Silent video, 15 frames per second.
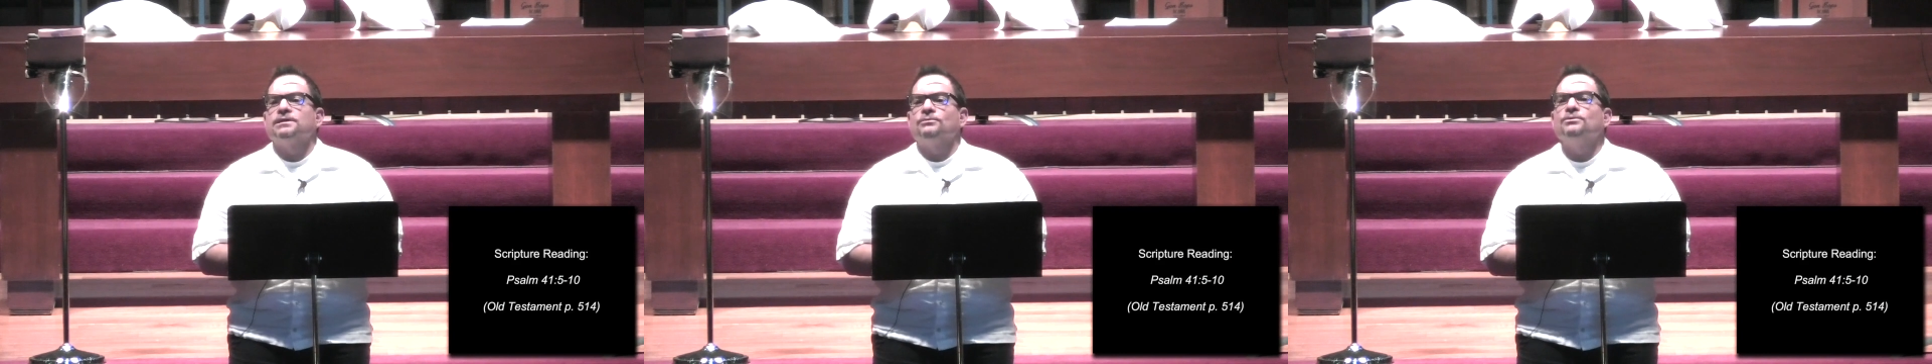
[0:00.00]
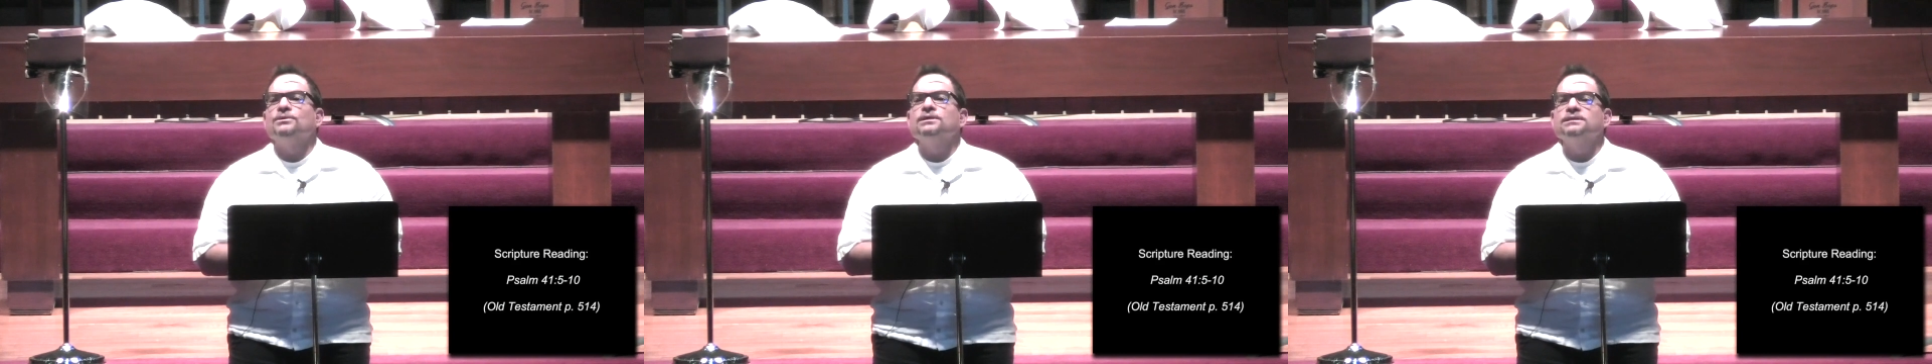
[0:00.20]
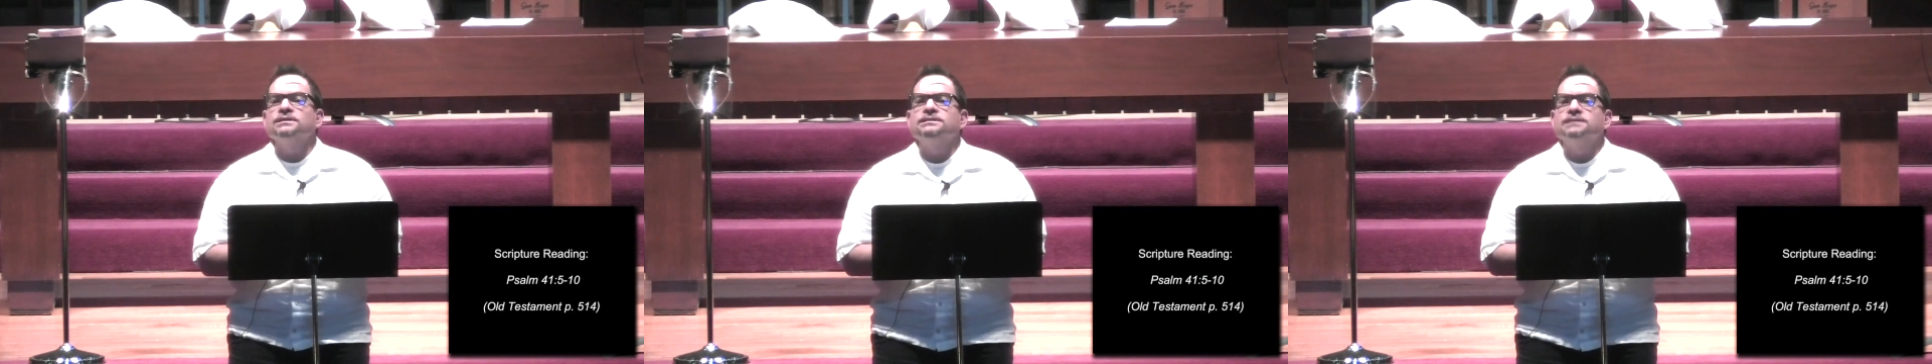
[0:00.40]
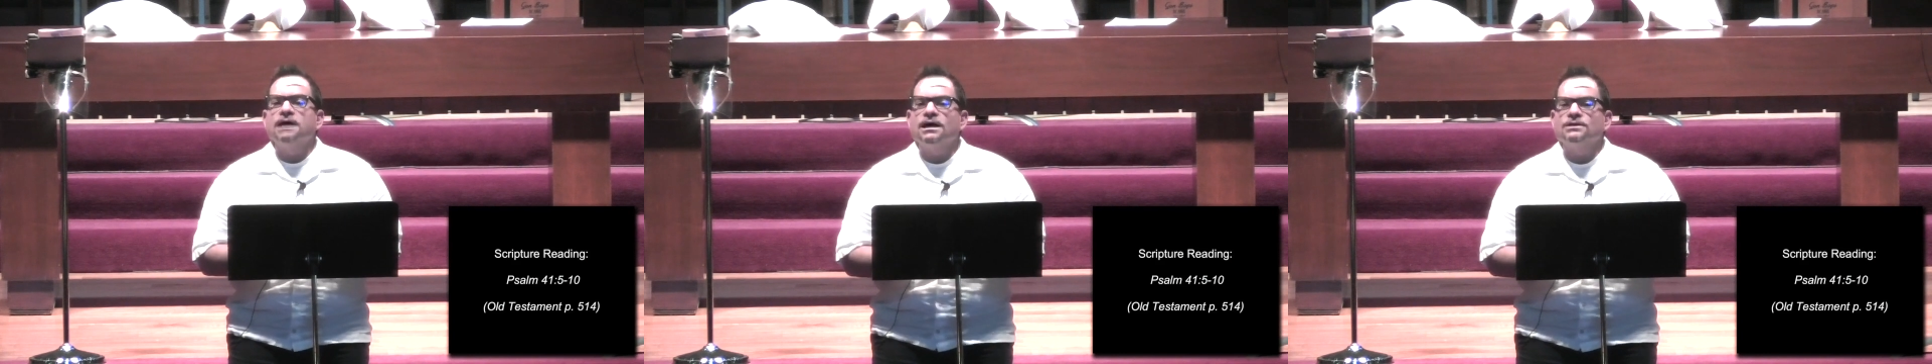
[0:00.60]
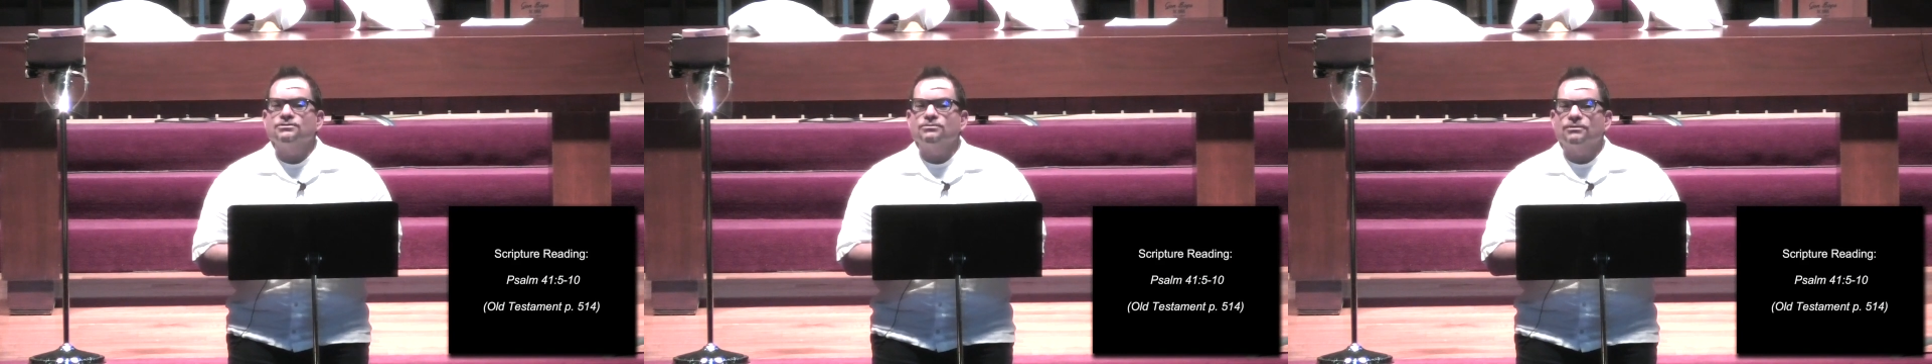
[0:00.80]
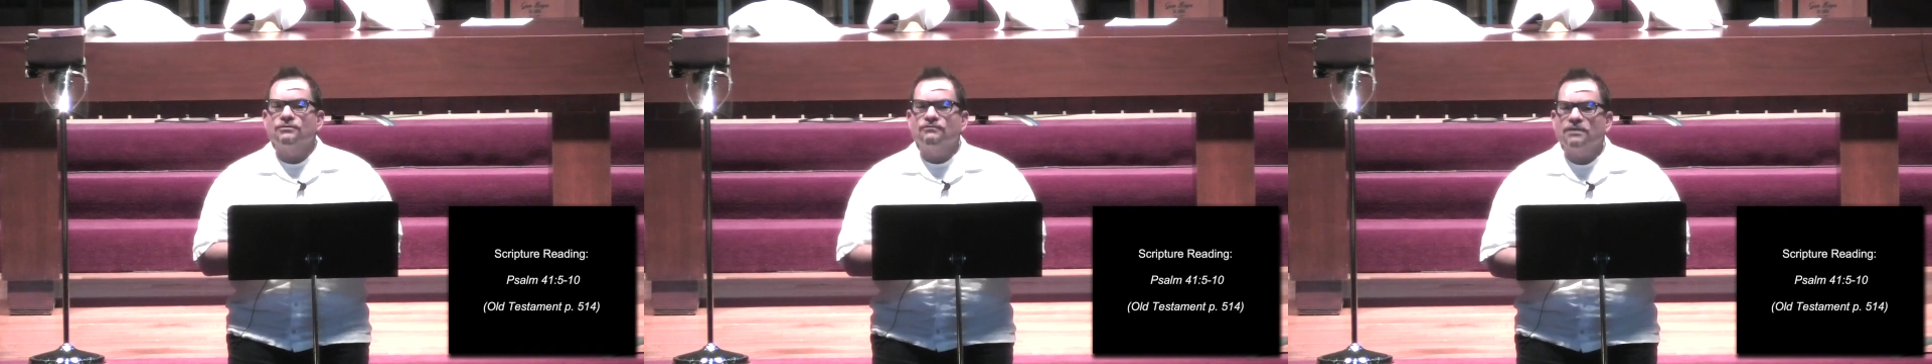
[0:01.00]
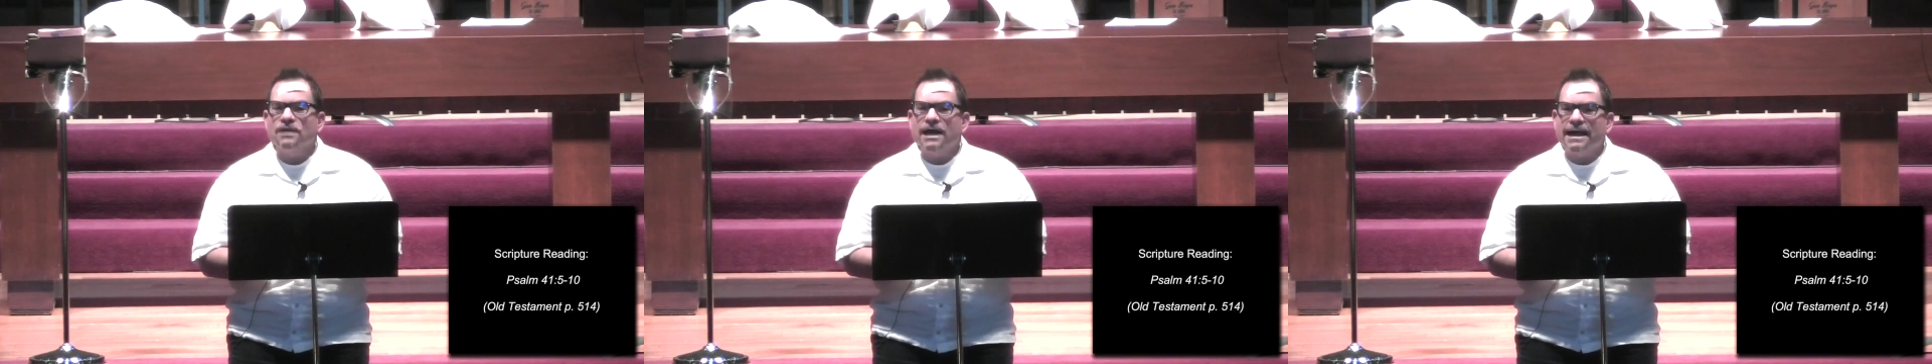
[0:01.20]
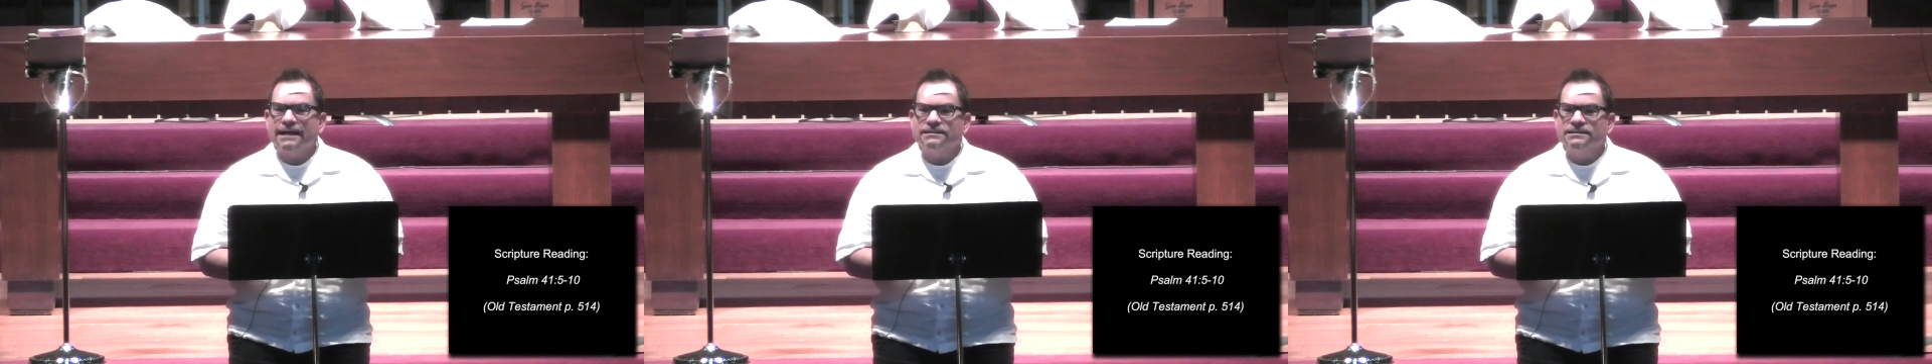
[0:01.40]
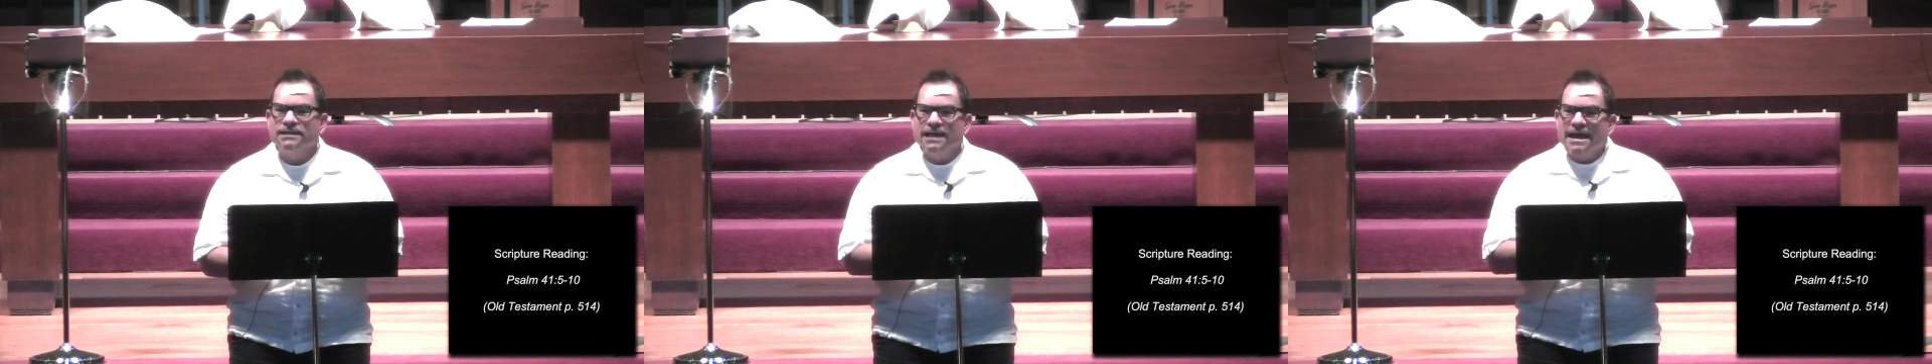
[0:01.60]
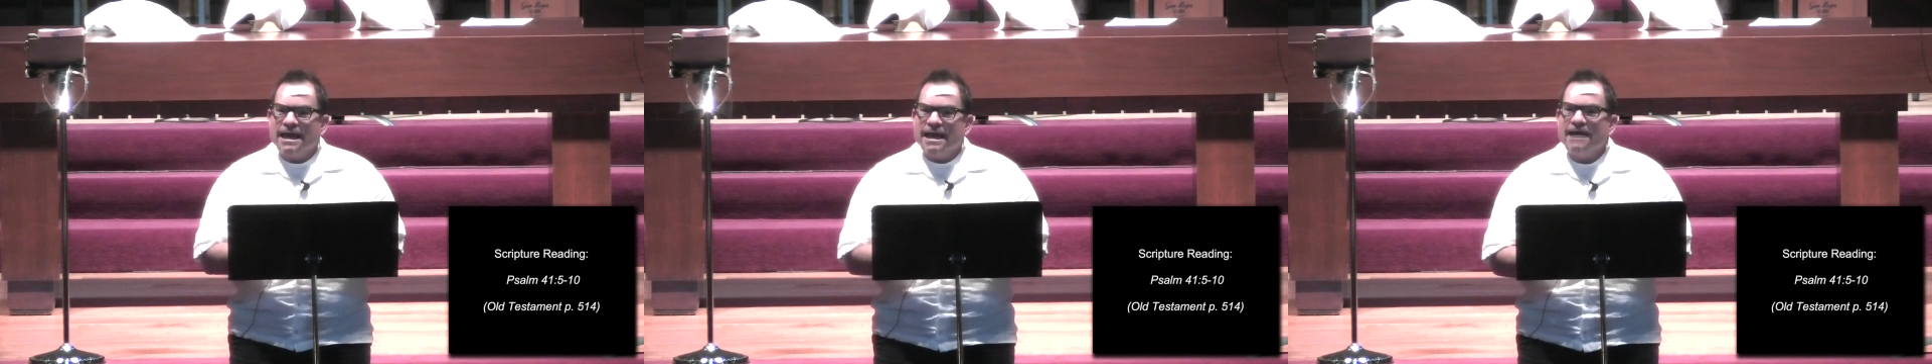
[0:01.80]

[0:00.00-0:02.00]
that it really does reflect